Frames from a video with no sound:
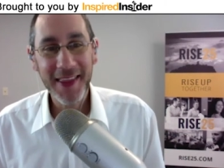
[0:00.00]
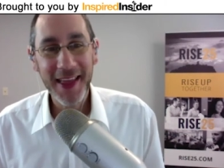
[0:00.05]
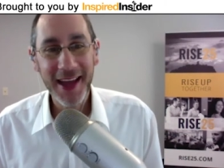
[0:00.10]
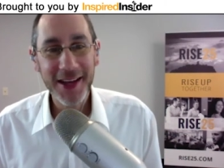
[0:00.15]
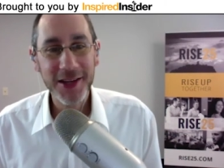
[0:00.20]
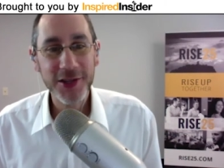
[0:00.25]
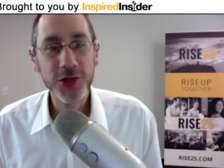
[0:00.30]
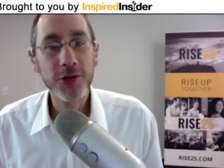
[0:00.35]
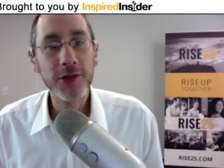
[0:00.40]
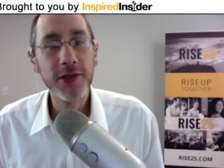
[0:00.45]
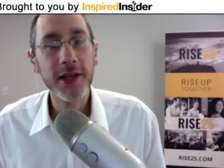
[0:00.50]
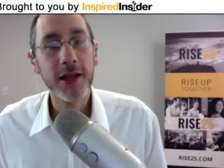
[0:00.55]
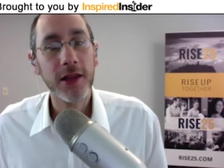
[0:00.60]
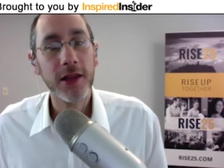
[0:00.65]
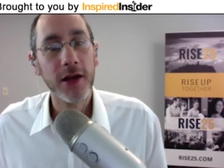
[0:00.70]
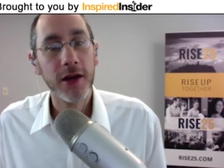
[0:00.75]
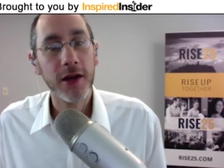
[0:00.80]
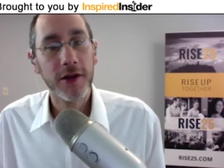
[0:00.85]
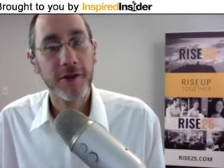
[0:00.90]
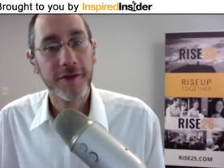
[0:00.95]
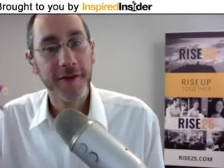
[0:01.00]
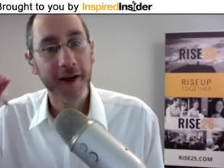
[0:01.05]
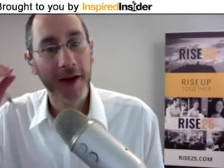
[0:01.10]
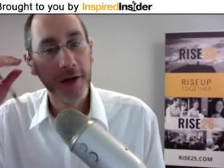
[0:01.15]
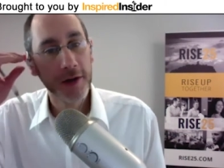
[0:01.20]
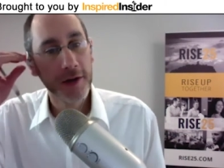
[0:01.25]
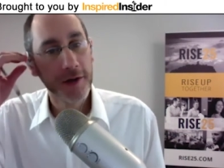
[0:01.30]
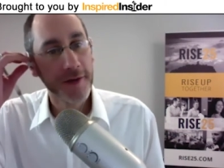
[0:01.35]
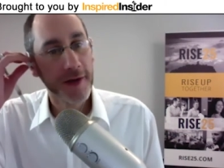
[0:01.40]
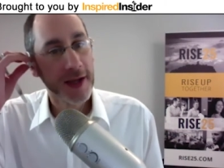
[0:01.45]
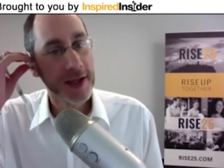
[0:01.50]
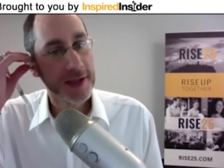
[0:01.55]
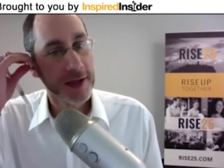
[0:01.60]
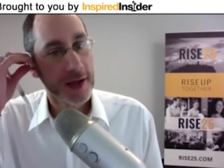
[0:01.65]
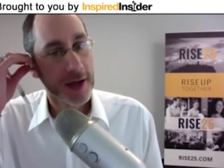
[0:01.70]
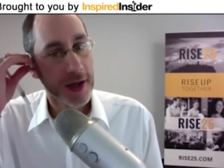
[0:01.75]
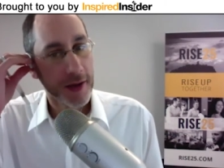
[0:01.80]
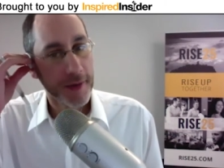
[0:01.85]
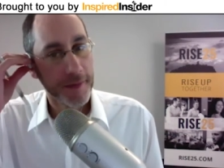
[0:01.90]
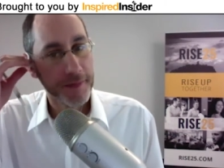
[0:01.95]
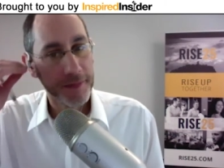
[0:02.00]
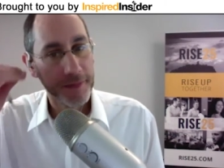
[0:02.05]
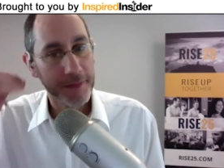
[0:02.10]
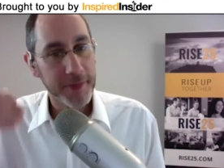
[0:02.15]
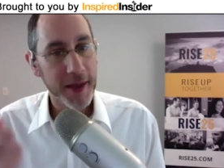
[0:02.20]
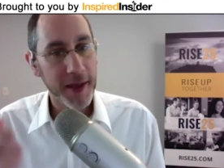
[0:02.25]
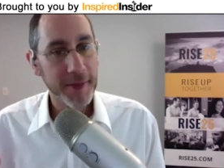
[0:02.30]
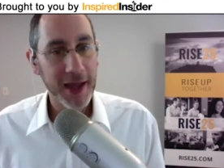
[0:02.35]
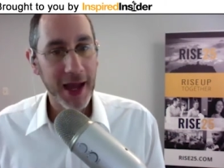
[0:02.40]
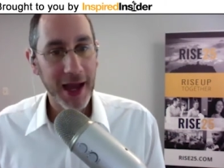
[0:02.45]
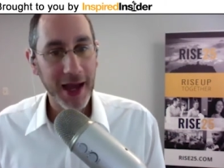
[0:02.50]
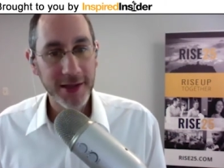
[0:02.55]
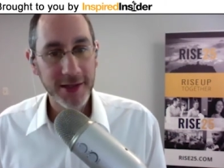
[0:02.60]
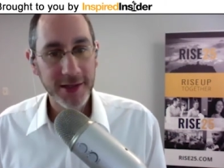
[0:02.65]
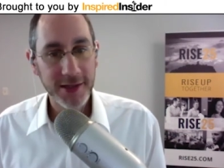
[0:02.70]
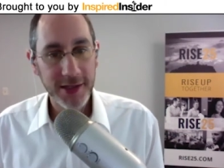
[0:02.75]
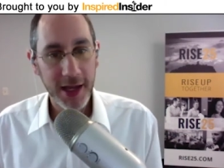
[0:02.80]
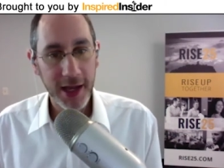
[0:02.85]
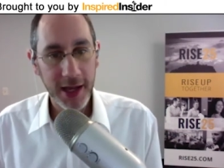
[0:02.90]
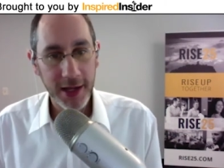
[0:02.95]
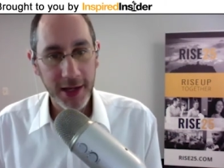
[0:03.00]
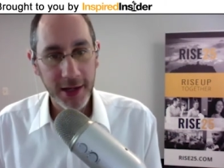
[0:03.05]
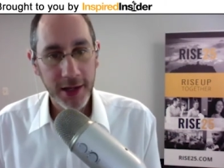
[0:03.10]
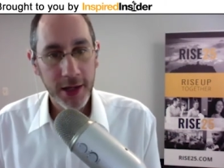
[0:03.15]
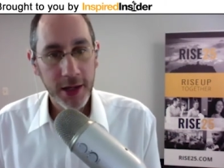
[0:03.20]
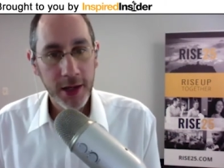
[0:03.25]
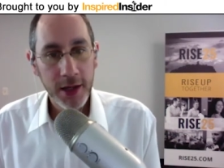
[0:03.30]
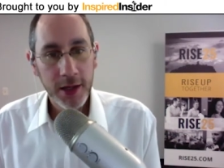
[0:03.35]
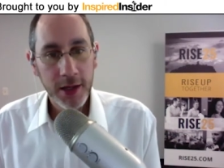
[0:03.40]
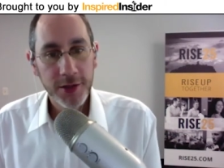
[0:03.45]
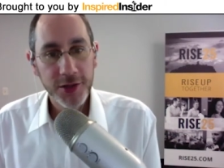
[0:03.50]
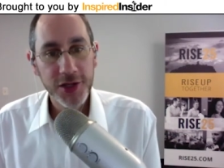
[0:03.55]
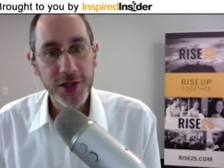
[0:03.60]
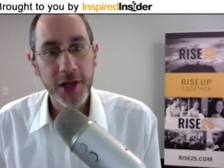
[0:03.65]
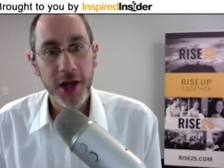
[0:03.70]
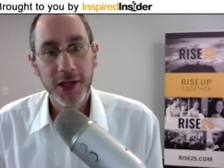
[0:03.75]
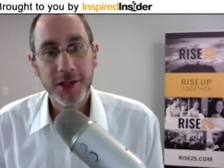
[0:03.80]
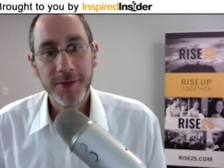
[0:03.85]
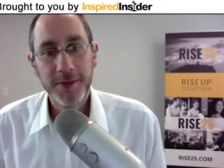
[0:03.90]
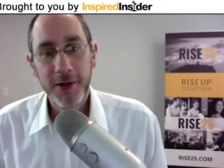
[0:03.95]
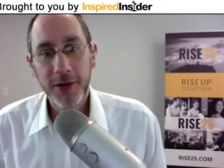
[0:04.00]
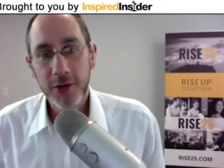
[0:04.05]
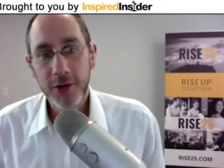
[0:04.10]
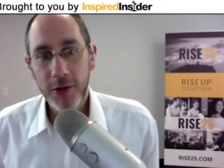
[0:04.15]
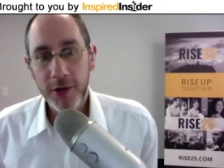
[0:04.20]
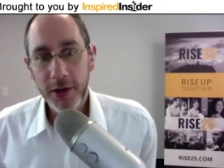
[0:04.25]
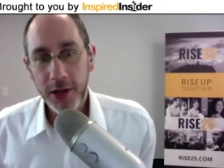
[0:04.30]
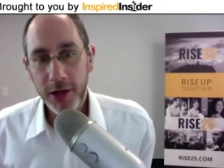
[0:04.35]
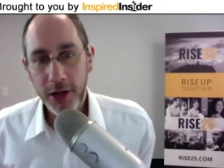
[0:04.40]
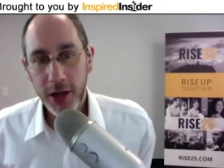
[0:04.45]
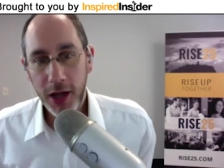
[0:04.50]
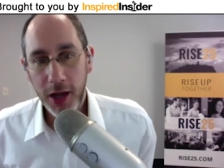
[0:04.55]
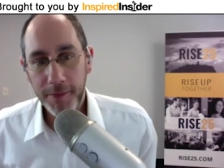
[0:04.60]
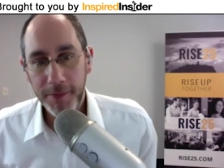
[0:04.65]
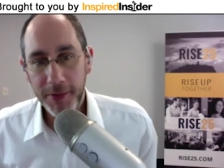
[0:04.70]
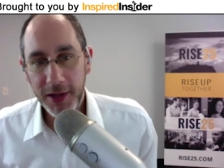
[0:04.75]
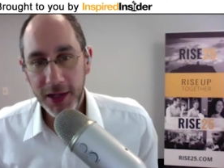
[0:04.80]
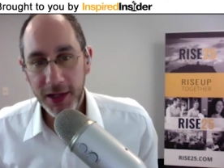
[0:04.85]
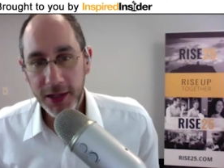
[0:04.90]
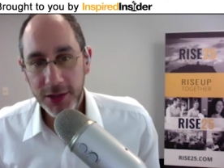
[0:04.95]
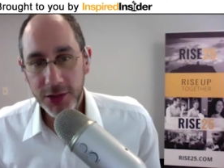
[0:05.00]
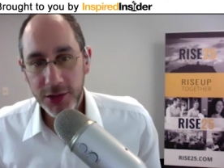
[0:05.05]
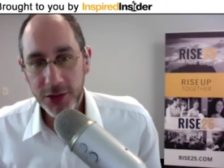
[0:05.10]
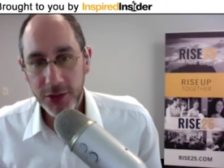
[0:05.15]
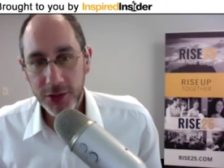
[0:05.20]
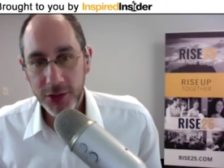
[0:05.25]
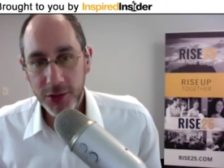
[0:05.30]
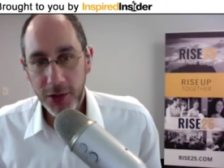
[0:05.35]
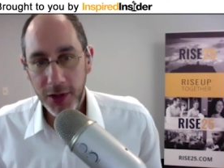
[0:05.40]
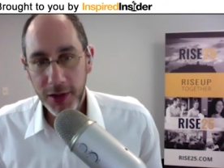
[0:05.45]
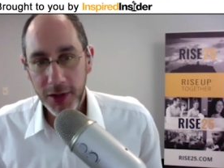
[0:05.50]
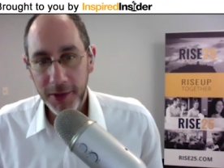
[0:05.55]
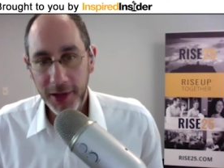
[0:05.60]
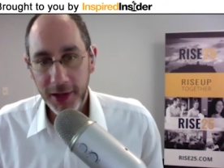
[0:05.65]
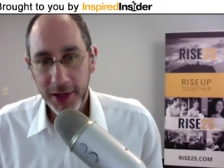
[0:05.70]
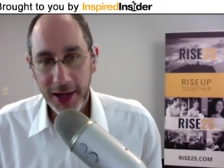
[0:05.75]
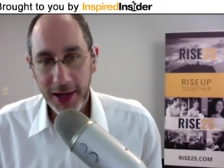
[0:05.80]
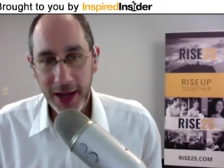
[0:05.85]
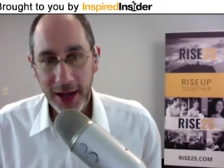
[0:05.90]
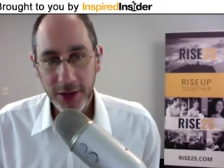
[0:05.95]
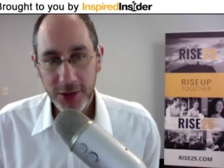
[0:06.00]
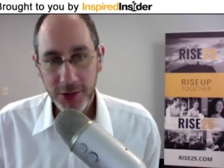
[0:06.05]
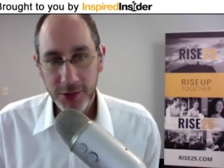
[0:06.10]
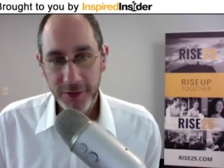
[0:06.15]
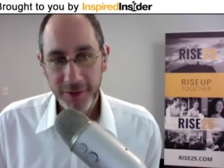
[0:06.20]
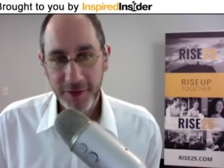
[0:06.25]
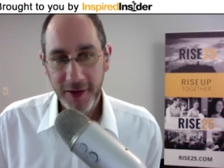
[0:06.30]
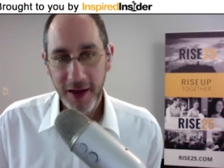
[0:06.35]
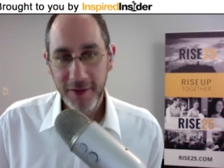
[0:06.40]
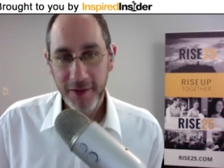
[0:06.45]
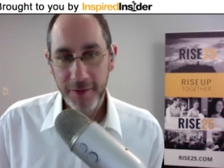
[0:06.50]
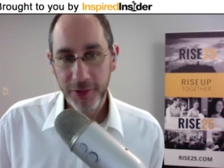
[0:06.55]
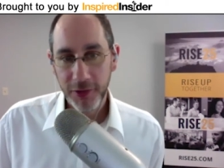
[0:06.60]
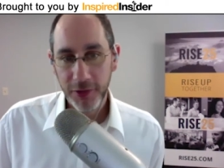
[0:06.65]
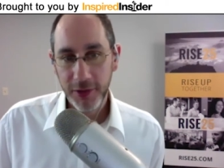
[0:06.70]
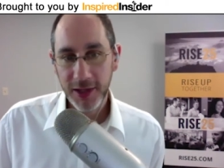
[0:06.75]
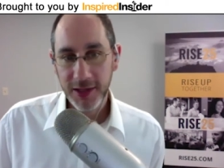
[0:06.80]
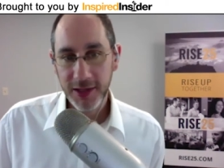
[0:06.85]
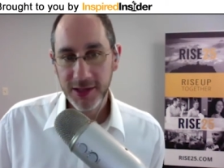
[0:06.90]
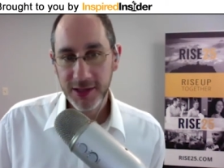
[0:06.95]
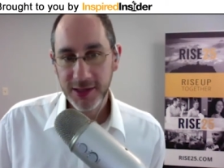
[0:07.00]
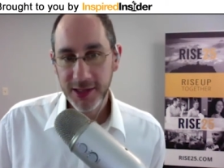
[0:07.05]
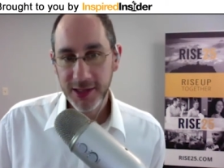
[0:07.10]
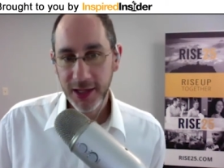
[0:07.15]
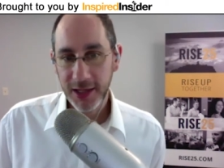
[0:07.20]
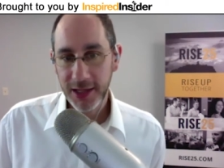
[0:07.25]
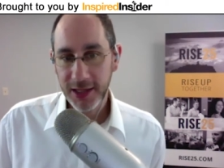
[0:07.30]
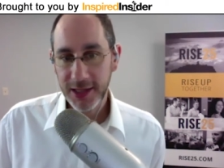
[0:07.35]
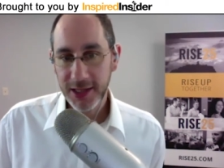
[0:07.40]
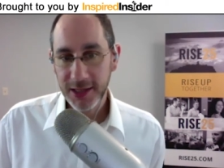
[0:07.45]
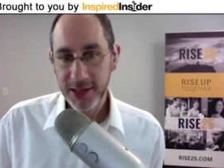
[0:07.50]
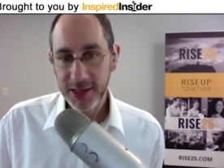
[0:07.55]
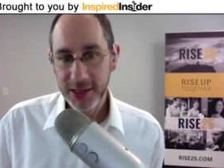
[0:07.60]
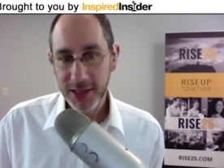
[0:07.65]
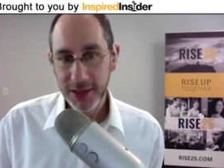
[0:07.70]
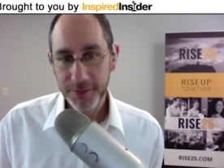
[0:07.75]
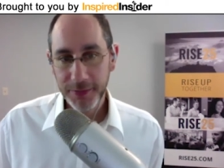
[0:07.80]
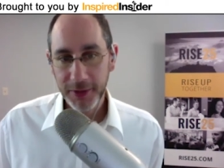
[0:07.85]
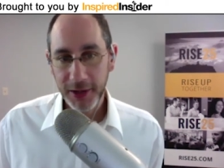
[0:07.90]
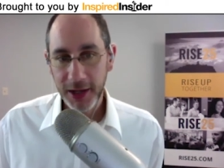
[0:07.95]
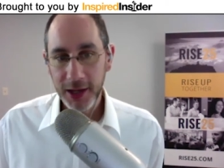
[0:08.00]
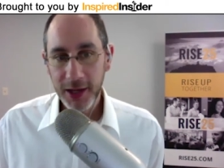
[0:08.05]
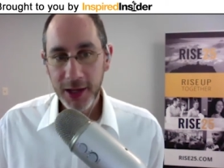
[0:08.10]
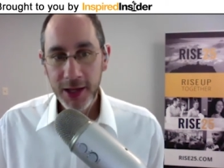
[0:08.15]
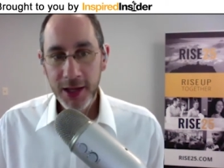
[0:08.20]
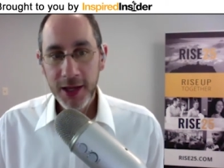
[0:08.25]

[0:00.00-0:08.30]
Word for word: then Julie Clark, founder of Baby Einstein, she talks about growing her company to $20 million with 5 employees and selling to Disney, but